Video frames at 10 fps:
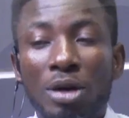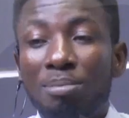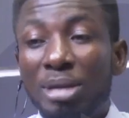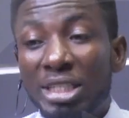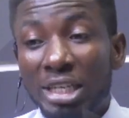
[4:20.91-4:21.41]

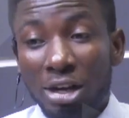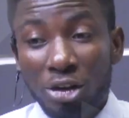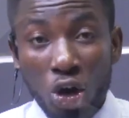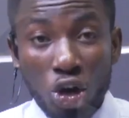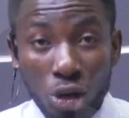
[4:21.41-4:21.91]
meted out
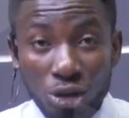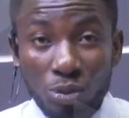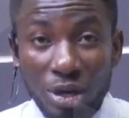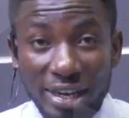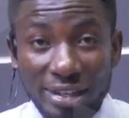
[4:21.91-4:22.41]
on ghost
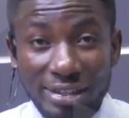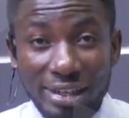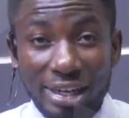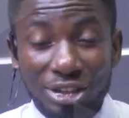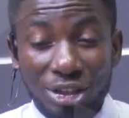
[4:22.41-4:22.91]
workers in
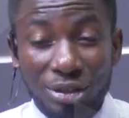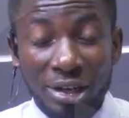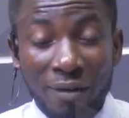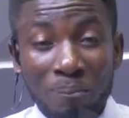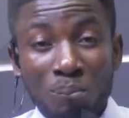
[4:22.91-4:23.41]
Nigeria.